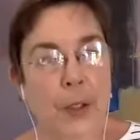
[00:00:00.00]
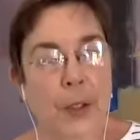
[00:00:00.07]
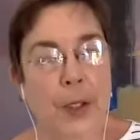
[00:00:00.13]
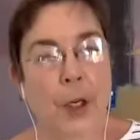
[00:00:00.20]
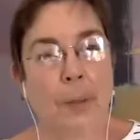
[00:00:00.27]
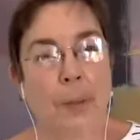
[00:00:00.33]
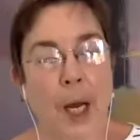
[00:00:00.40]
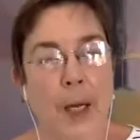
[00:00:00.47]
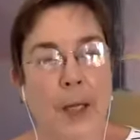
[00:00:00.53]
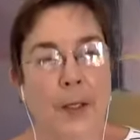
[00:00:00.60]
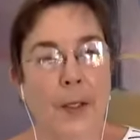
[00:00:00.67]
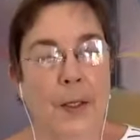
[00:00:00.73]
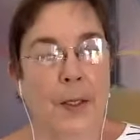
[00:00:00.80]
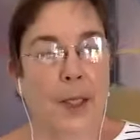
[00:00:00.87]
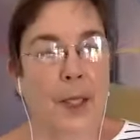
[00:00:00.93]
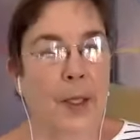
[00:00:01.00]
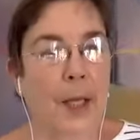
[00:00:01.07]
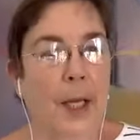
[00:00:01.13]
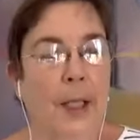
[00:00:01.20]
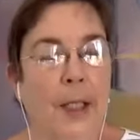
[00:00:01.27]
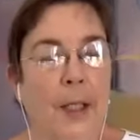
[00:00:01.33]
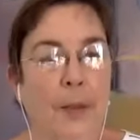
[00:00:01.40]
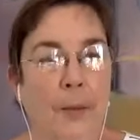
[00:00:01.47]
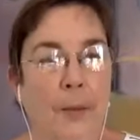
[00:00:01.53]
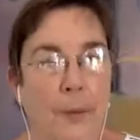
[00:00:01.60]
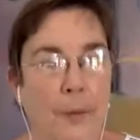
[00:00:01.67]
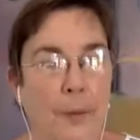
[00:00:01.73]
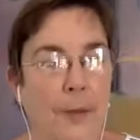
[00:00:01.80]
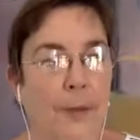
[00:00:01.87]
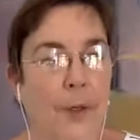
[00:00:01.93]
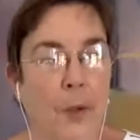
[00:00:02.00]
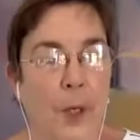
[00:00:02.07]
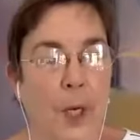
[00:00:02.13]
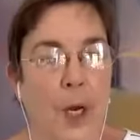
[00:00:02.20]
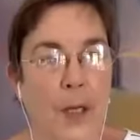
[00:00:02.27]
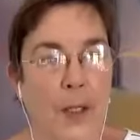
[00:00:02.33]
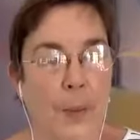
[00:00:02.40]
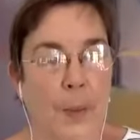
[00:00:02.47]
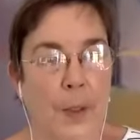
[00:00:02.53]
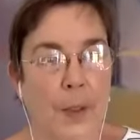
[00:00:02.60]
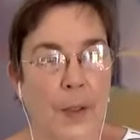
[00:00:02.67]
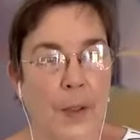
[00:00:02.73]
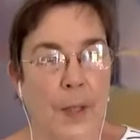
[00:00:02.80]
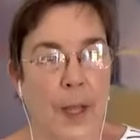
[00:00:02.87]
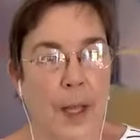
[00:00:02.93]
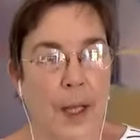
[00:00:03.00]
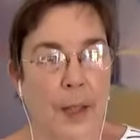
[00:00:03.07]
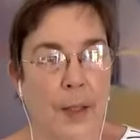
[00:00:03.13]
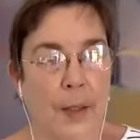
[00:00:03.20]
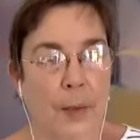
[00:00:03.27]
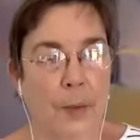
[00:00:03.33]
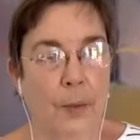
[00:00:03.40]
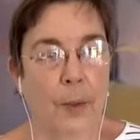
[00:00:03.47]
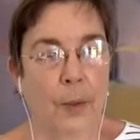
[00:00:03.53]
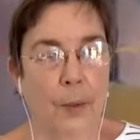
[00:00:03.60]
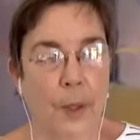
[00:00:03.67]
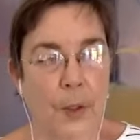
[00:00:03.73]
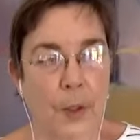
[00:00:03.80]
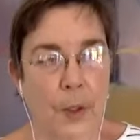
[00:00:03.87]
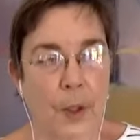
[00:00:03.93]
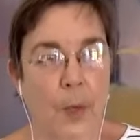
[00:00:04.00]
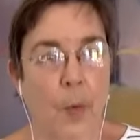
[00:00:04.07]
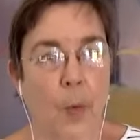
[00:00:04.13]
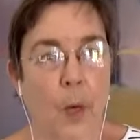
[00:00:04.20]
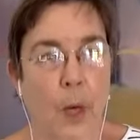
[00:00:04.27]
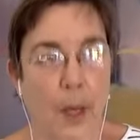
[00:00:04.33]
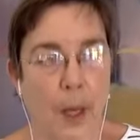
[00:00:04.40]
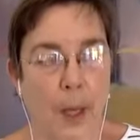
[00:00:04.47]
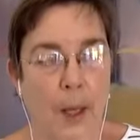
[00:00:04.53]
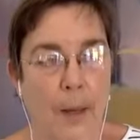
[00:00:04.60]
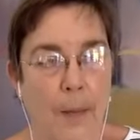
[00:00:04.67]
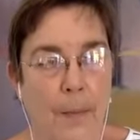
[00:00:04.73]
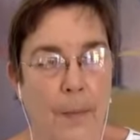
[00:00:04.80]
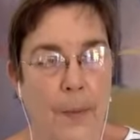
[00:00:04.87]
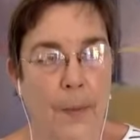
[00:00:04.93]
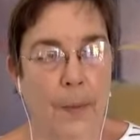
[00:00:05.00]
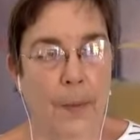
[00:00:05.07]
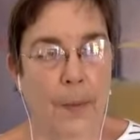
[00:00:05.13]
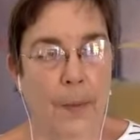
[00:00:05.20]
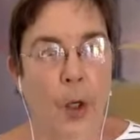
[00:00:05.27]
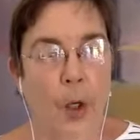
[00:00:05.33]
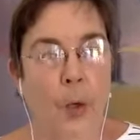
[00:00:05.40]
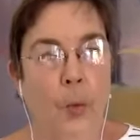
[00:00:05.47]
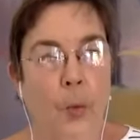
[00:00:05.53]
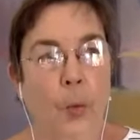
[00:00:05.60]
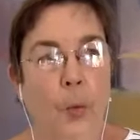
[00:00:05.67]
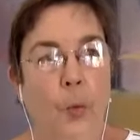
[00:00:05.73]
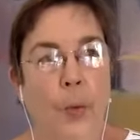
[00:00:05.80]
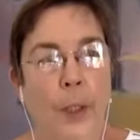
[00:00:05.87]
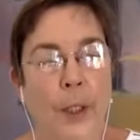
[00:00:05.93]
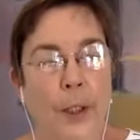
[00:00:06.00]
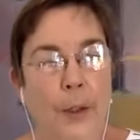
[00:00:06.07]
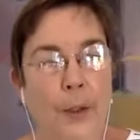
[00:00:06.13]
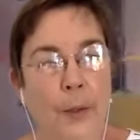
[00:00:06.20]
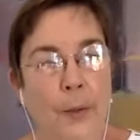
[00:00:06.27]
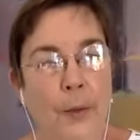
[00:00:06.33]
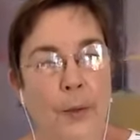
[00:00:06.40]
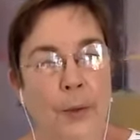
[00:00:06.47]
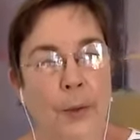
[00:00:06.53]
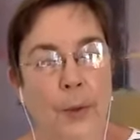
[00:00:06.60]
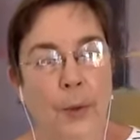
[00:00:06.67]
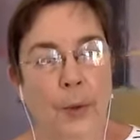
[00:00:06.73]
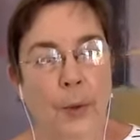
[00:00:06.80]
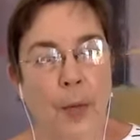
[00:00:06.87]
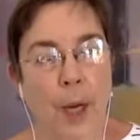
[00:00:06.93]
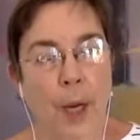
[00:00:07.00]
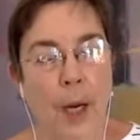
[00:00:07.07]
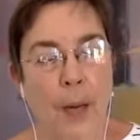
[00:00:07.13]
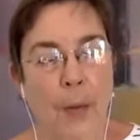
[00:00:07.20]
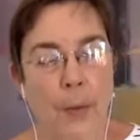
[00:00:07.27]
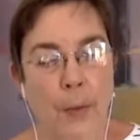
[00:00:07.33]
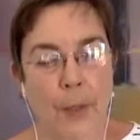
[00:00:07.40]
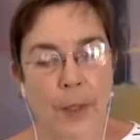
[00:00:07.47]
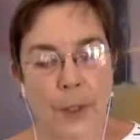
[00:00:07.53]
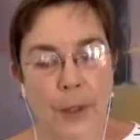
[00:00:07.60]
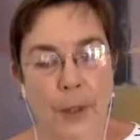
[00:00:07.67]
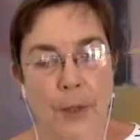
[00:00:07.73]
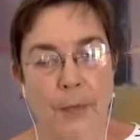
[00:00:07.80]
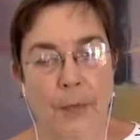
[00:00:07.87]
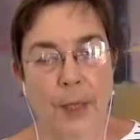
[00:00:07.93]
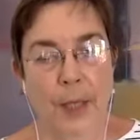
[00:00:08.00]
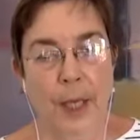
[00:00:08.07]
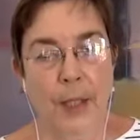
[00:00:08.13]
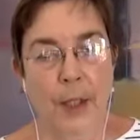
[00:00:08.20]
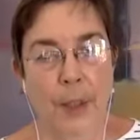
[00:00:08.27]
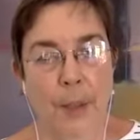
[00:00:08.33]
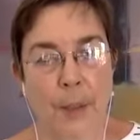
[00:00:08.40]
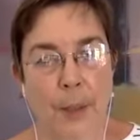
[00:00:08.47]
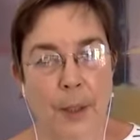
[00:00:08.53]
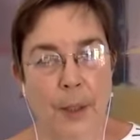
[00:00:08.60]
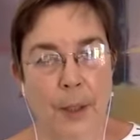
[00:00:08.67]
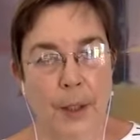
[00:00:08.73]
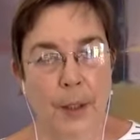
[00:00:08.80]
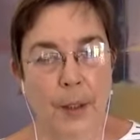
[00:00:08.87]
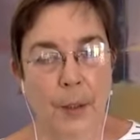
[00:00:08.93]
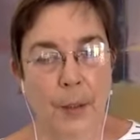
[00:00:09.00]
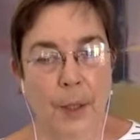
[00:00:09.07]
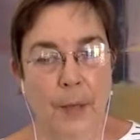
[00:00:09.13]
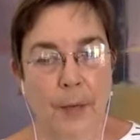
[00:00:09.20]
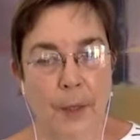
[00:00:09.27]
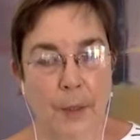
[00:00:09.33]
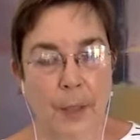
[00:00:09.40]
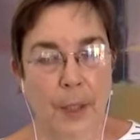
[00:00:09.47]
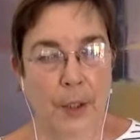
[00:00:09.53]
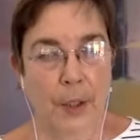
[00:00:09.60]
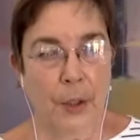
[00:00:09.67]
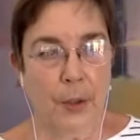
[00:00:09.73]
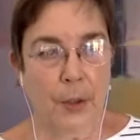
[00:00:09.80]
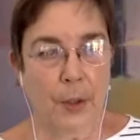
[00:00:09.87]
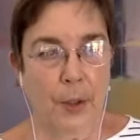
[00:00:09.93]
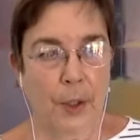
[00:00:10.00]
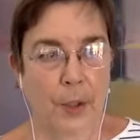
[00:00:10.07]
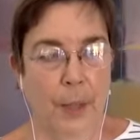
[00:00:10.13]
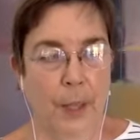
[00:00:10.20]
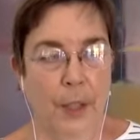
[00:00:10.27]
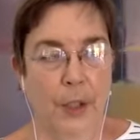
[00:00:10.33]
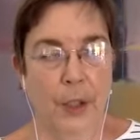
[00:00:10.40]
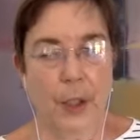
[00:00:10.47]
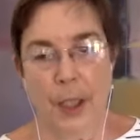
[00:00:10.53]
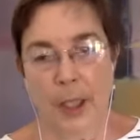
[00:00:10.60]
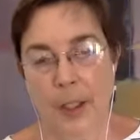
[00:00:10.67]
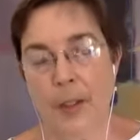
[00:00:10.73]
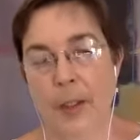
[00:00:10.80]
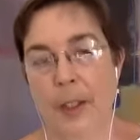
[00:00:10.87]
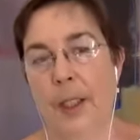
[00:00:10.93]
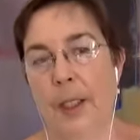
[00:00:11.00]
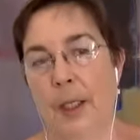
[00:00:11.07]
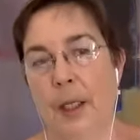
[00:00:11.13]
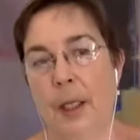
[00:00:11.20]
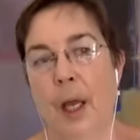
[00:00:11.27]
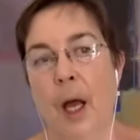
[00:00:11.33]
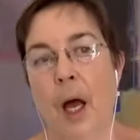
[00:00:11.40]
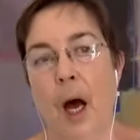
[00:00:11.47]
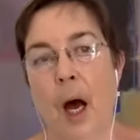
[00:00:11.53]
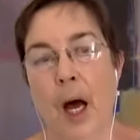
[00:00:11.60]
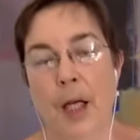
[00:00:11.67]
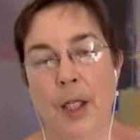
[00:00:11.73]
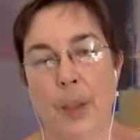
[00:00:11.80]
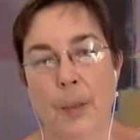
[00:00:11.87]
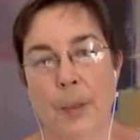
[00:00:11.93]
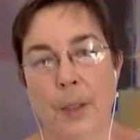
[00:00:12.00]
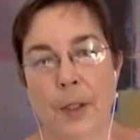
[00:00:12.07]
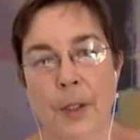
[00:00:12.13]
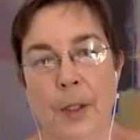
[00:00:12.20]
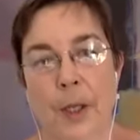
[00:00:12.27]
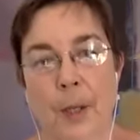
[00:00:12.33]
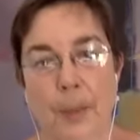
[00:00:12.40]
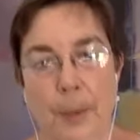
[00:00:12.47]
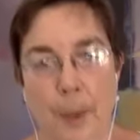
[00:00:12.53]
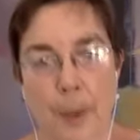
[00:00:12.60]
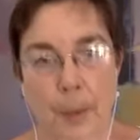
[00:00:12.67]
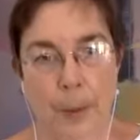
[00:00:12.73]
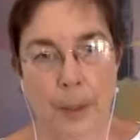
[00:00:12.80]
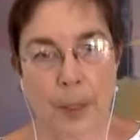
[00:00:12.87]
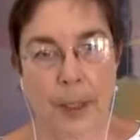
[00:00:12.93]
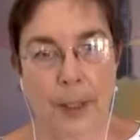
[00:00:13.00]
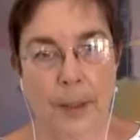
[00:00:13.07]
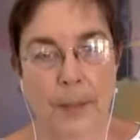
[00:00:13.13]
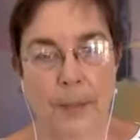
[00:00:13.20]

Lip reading: their minds and then they can revoke hospice and we wish them well. We go through recertification periods. We have to make sure that the patient is still hospice appropriate.